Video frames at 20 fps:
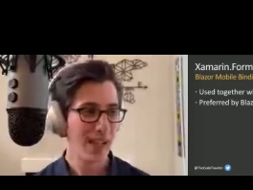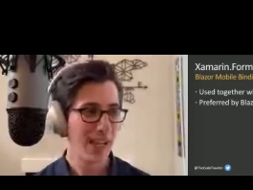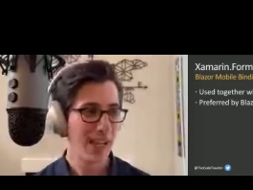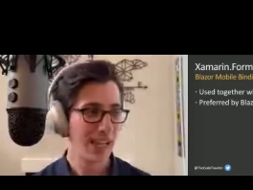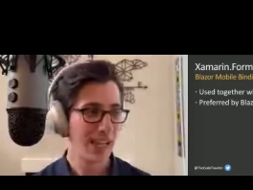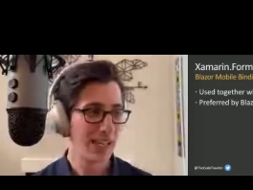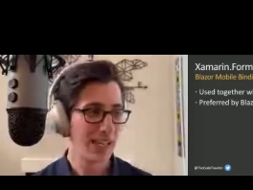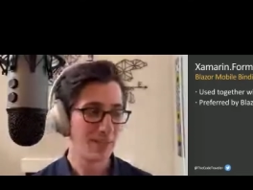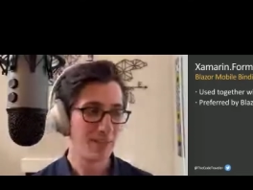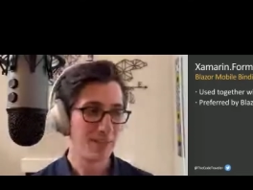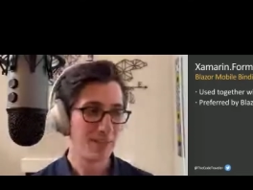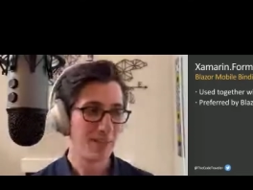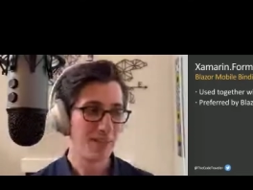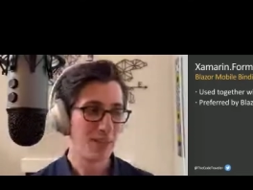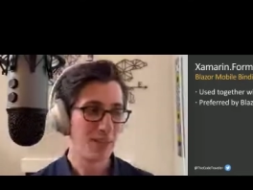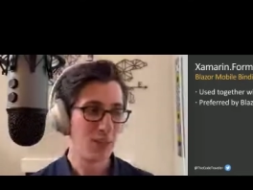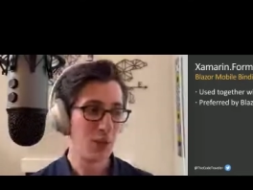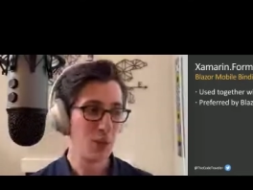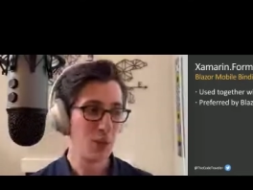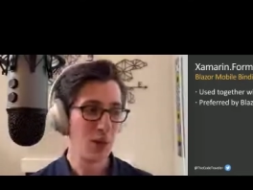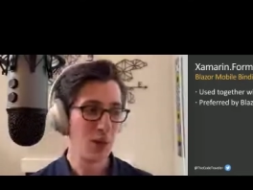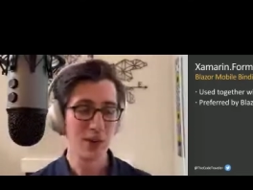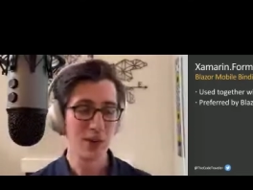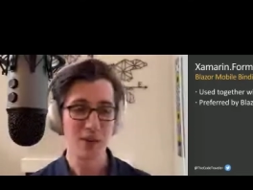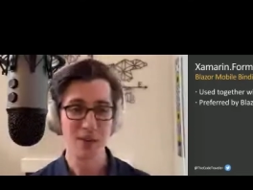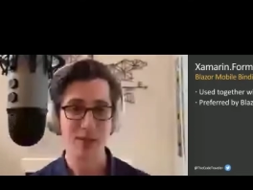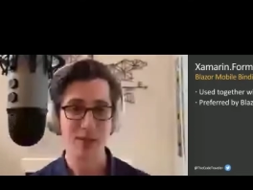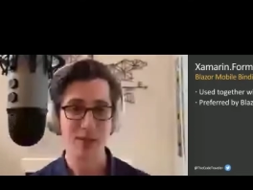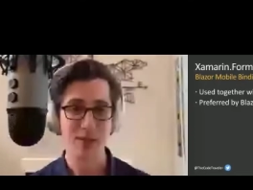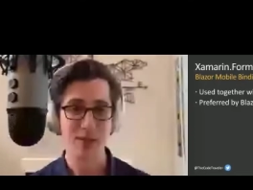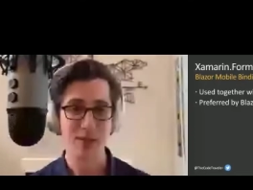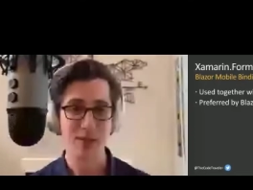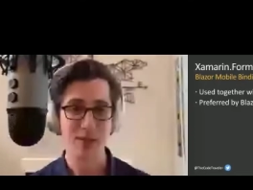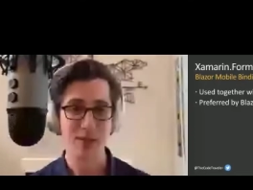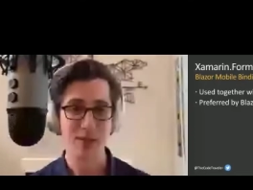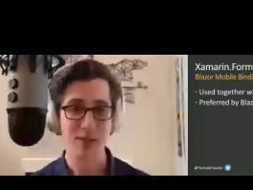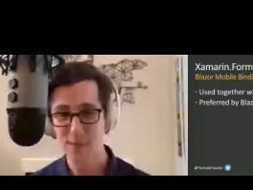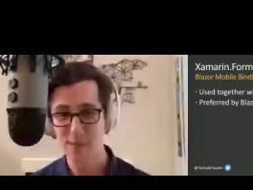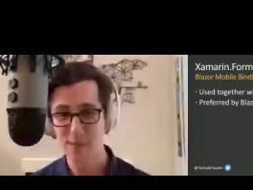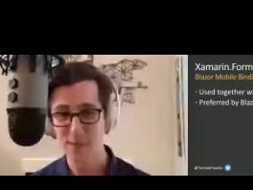And if you are
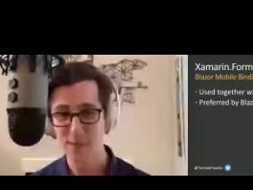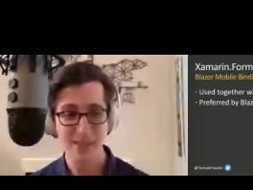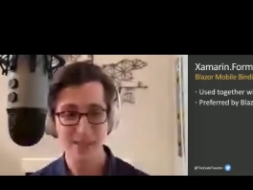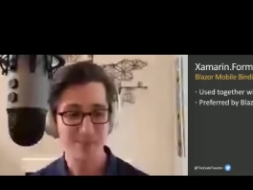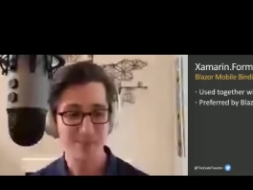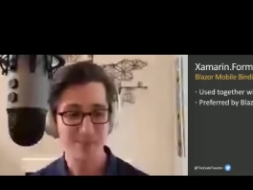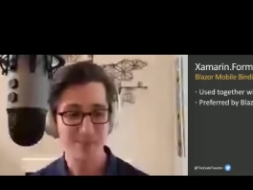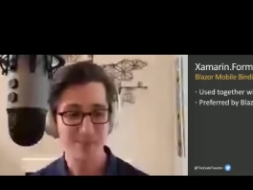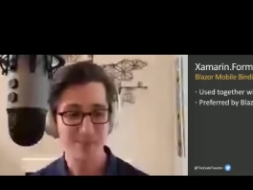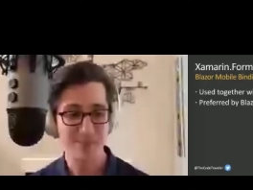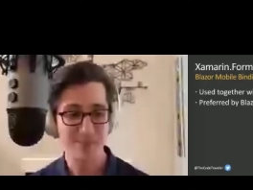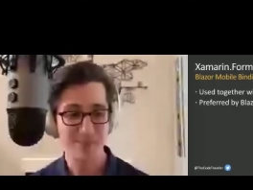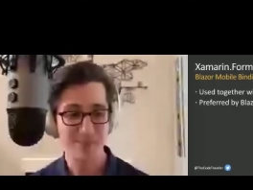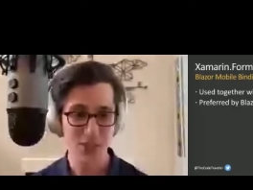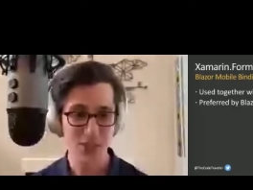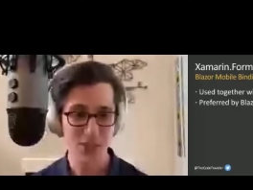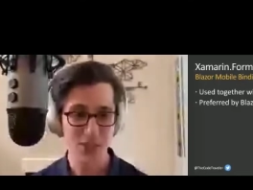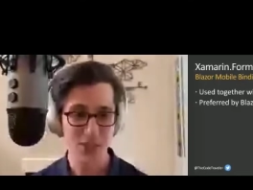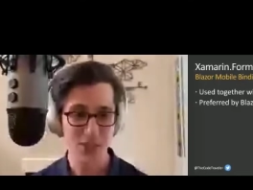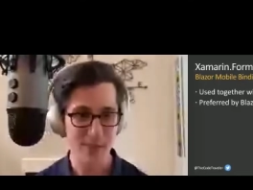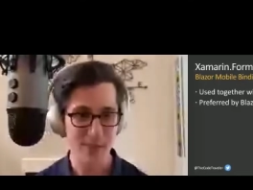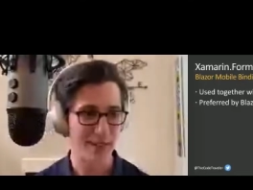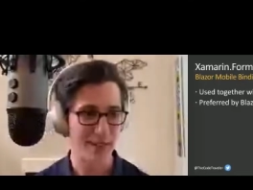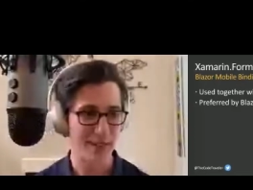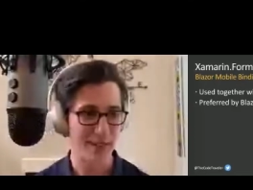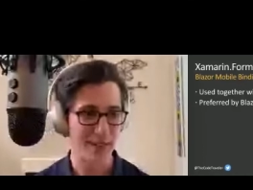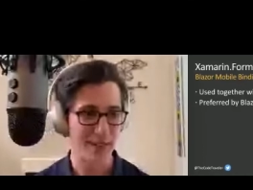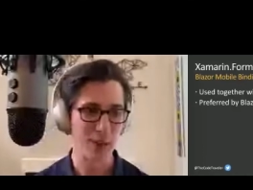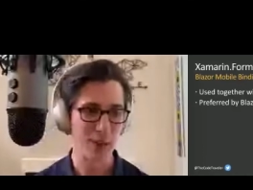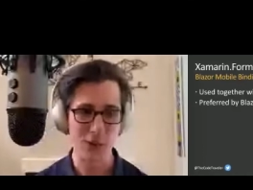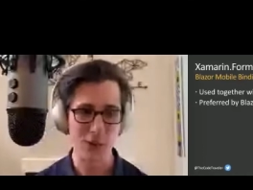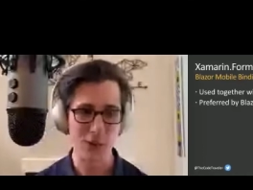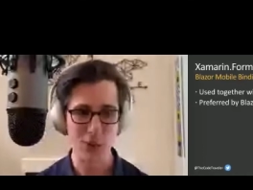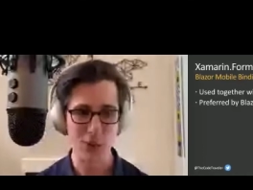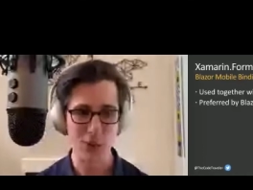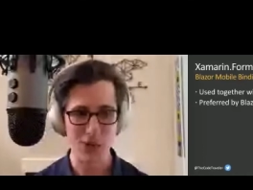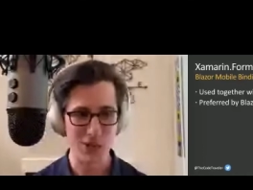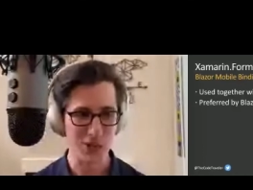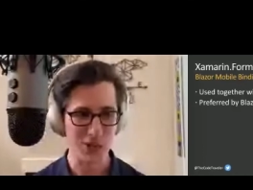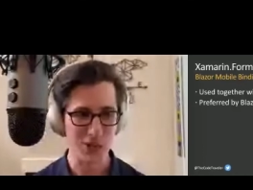excited about it, talk about it, spread the
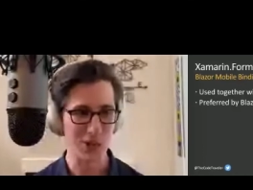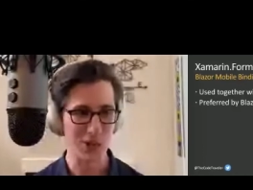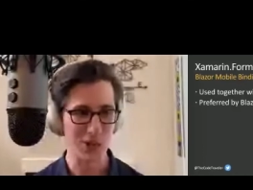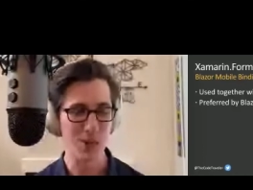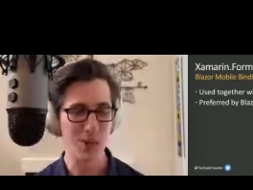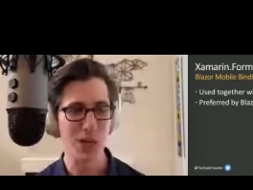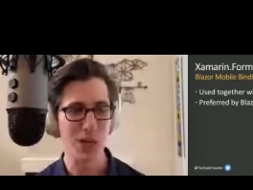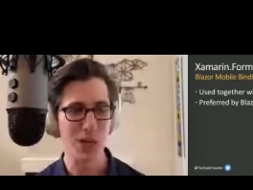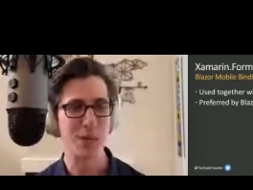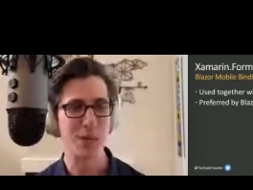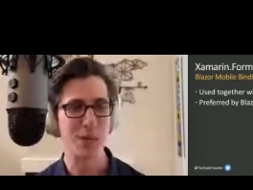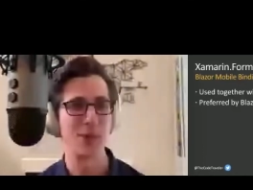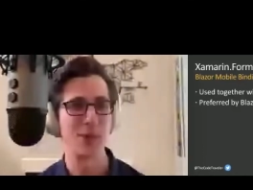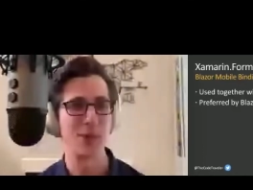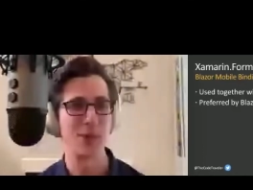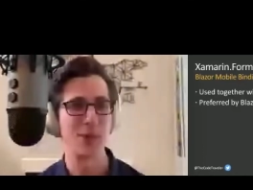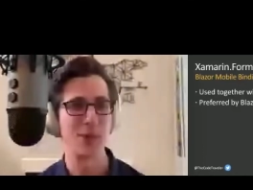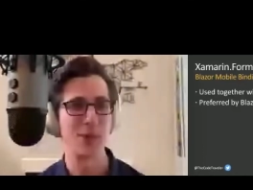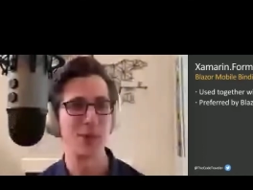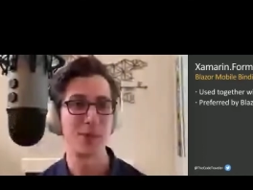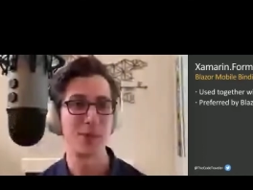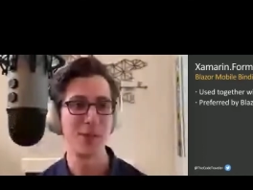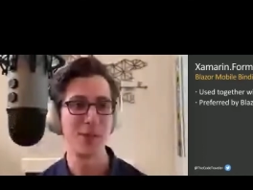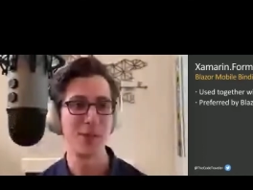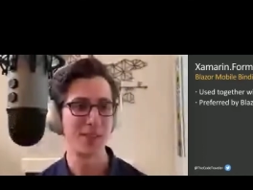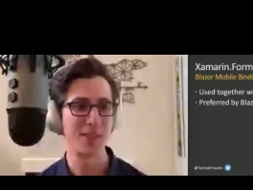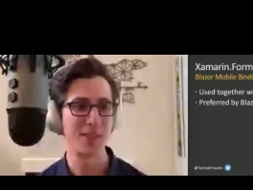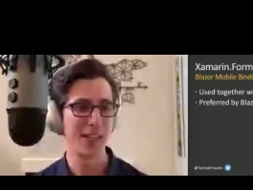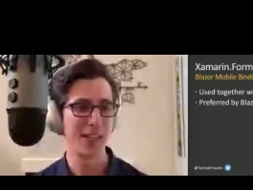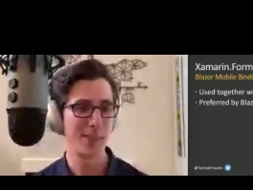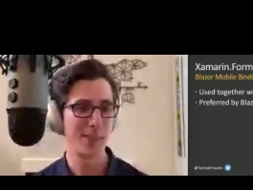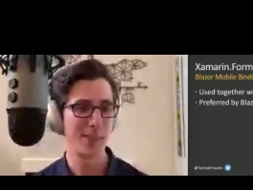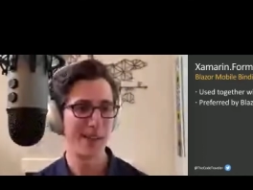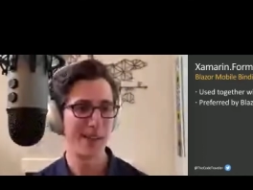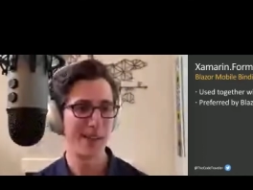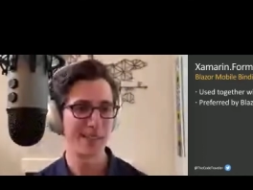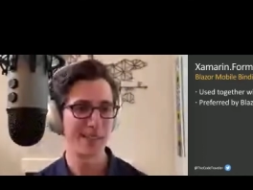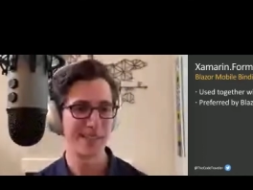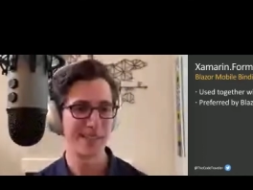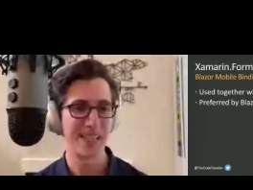word, do blog posts, get the community excited about
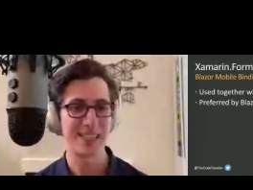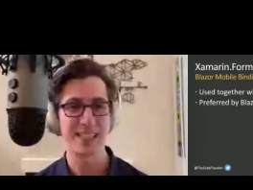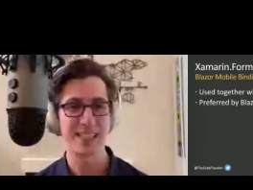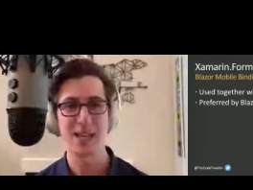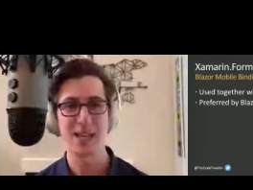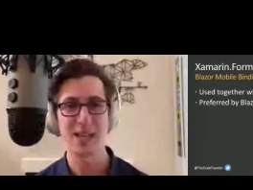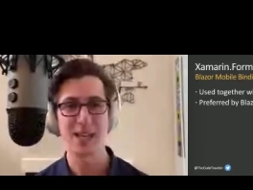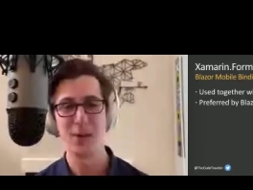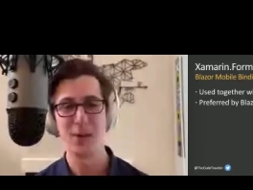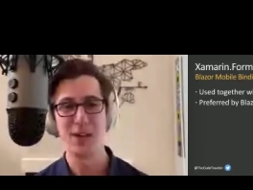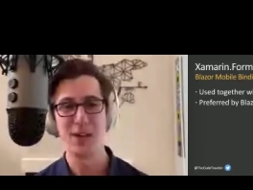it, because that's how